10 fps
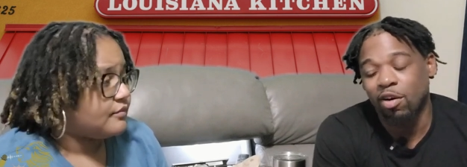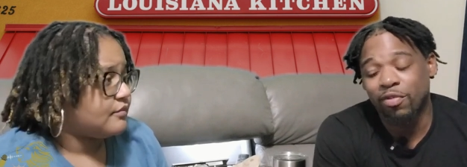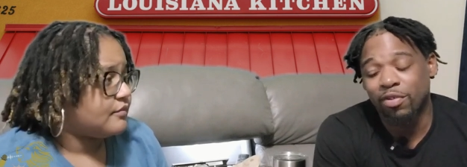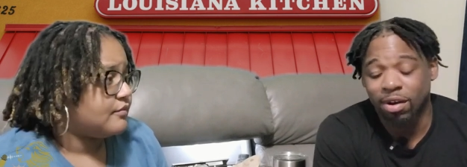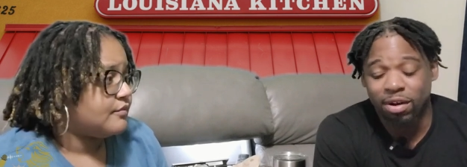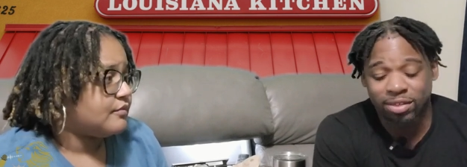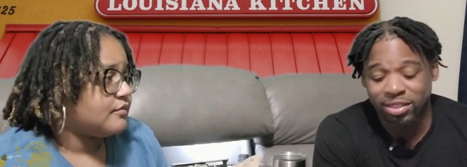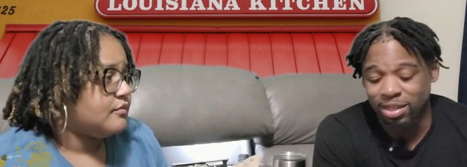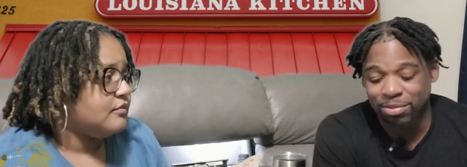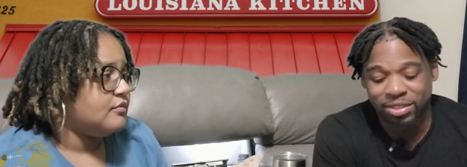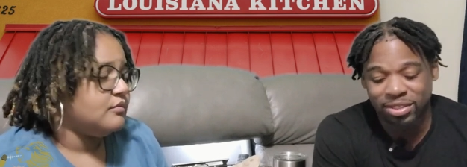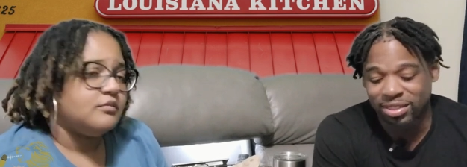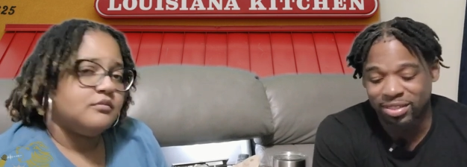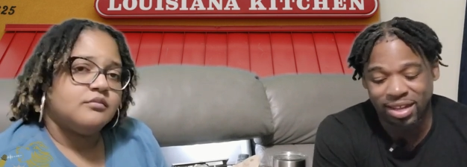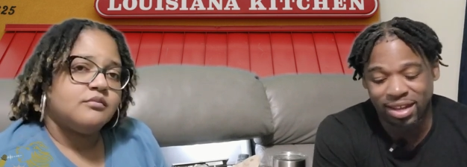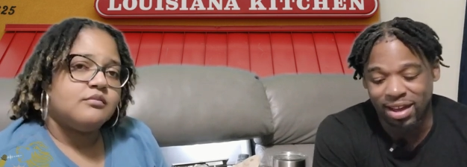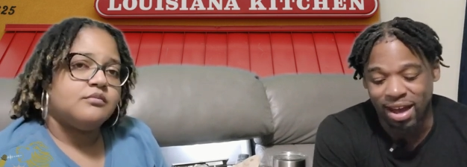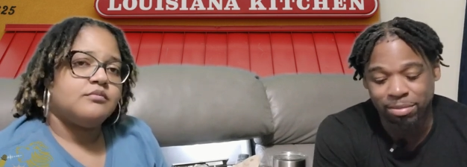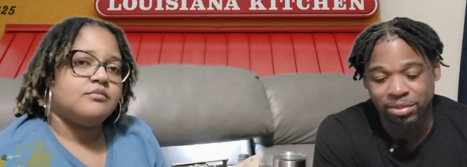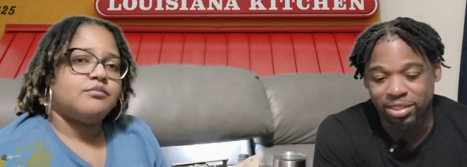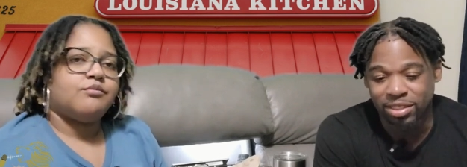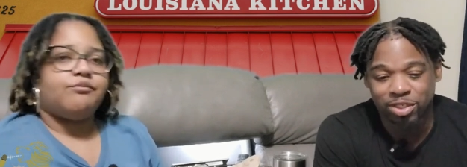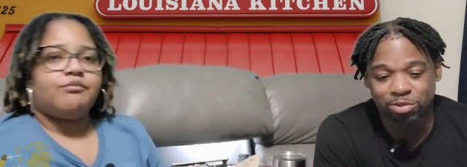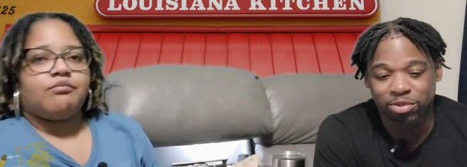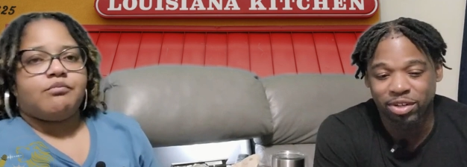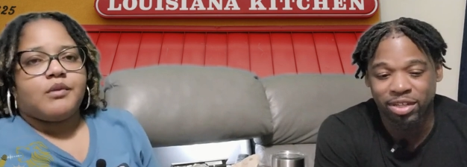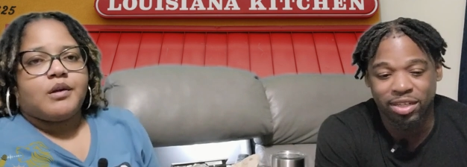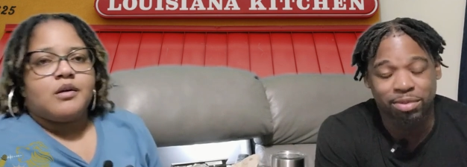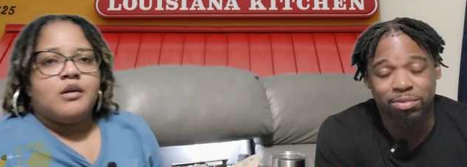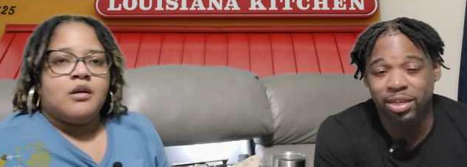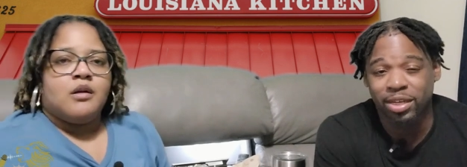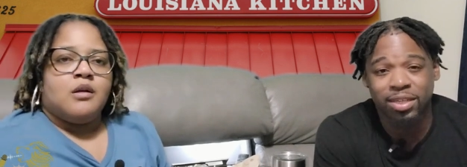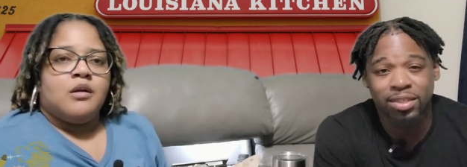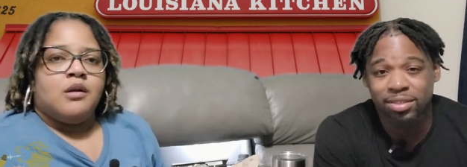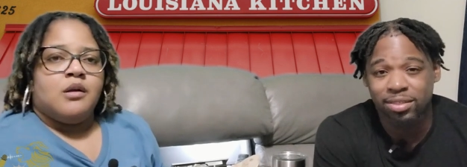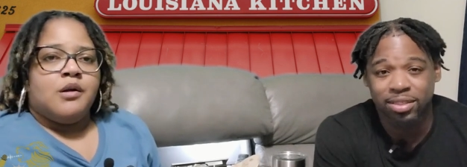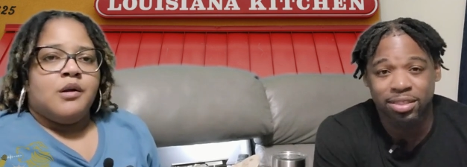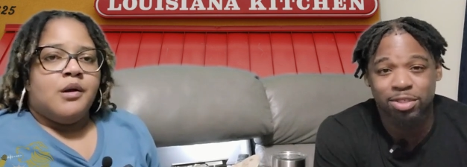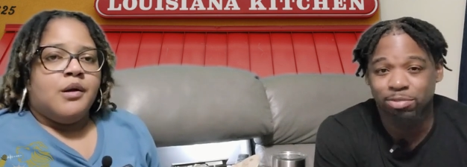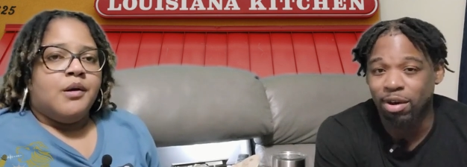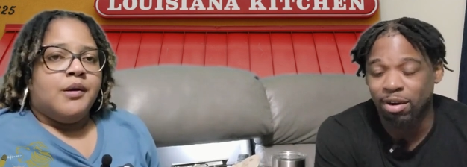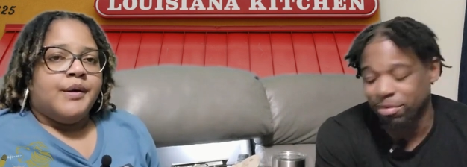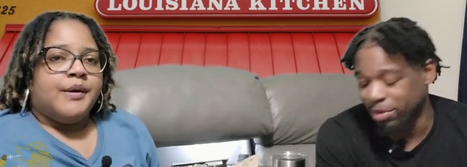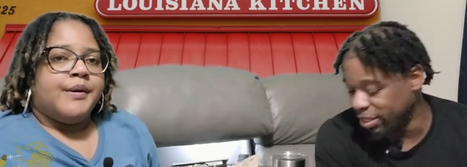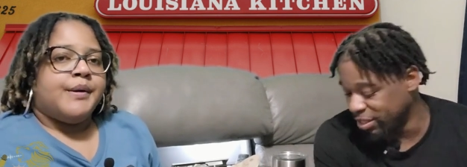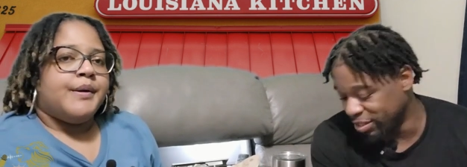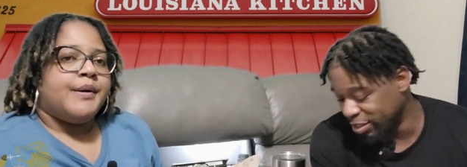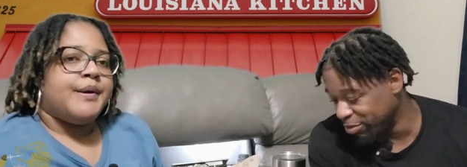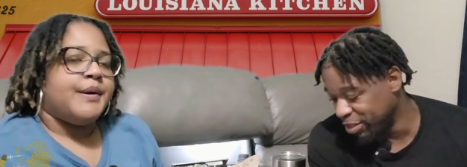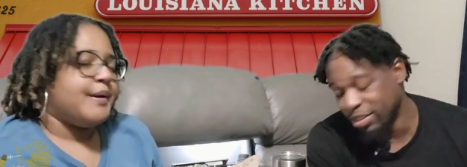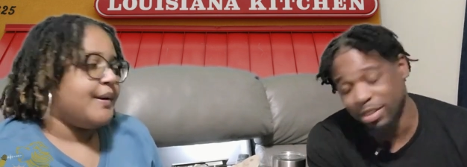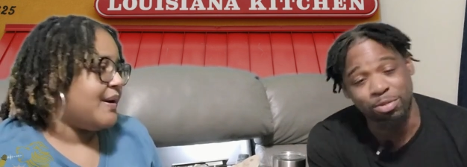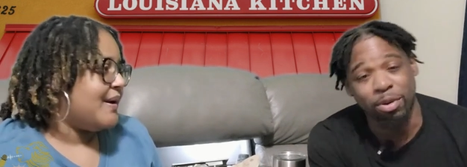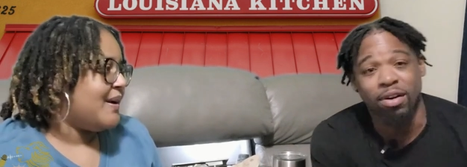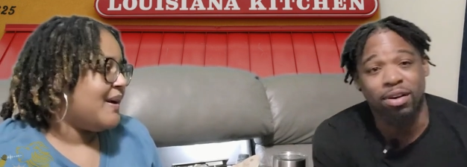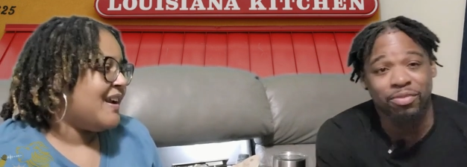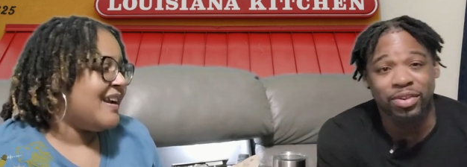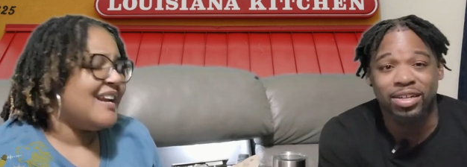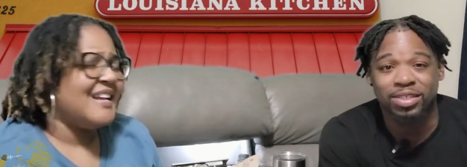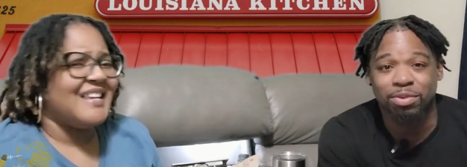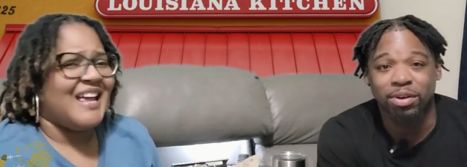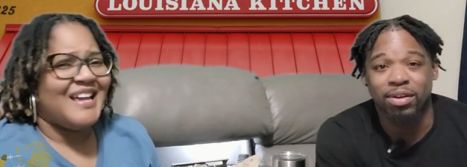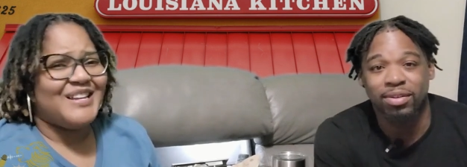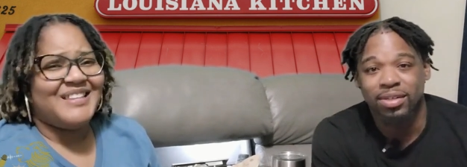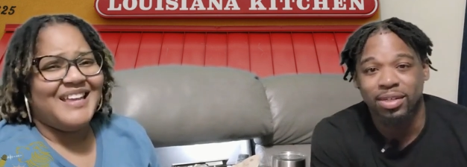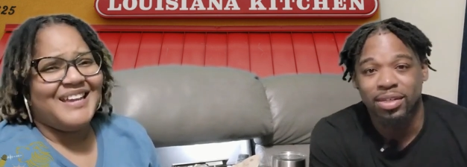Speaker 1: overall, just I mean, just I, I'm just disappointed in the wing. These small wings. These wings are small, very small.